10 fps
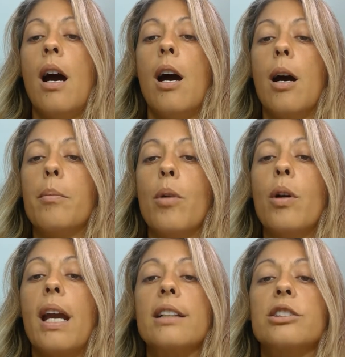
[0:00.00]

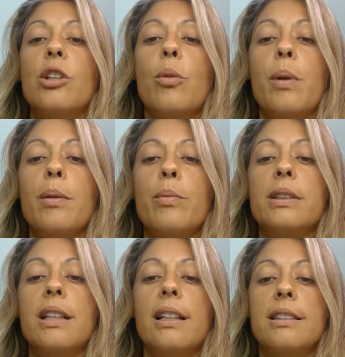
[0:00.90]
Okay, so we
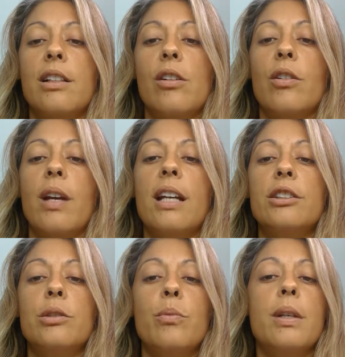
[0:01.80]
selected our
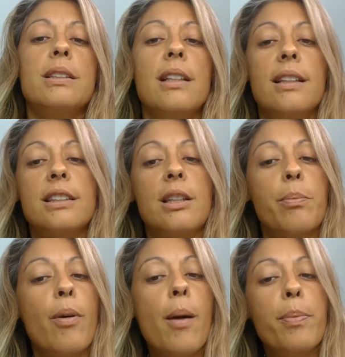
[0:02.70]
location, we selected the
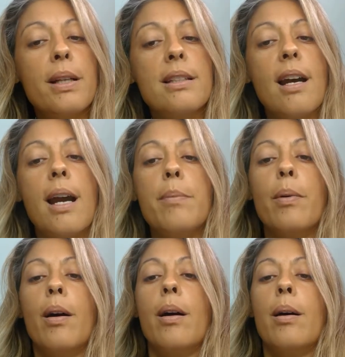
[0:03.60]
property
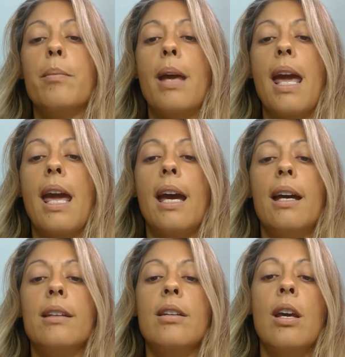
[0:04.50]
type,
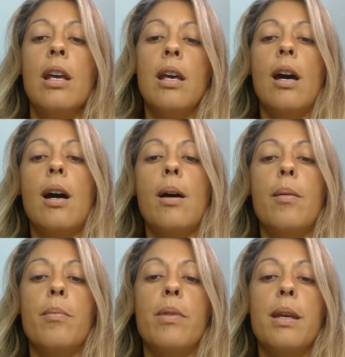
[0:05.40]
and
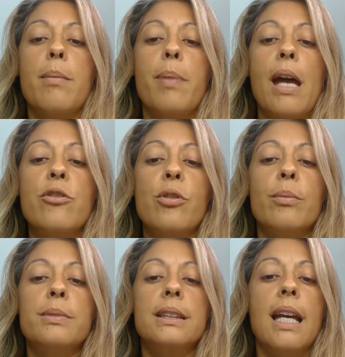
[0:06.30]
the
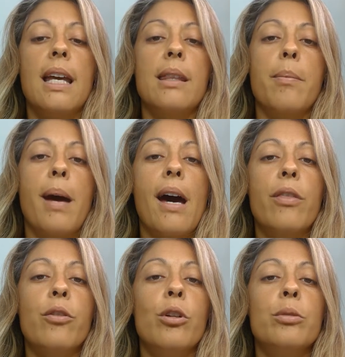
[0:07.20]
bedrooms and the
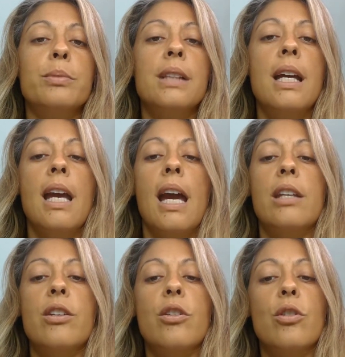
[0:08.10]
bathrooms,
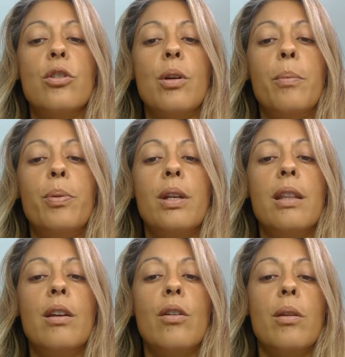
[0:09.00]
and you can put
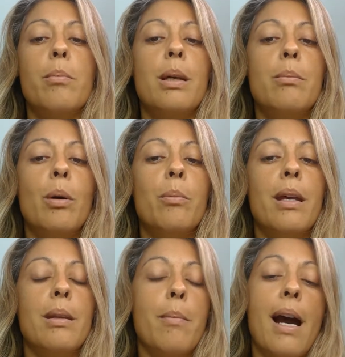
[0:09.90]
in there the minimum
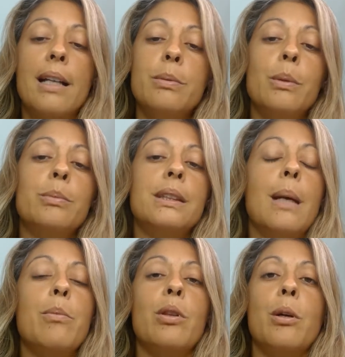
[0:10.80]
and the maximum,
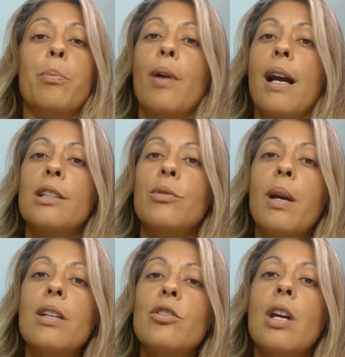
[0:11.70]
same with their price
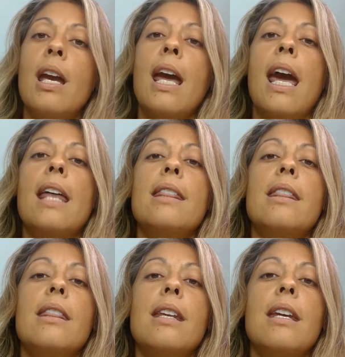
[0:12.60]
range.
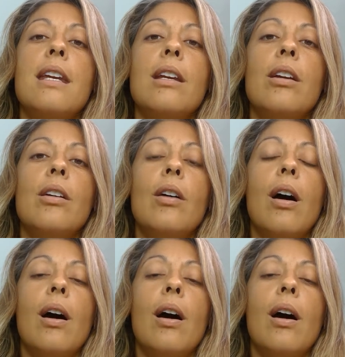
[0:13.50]
And the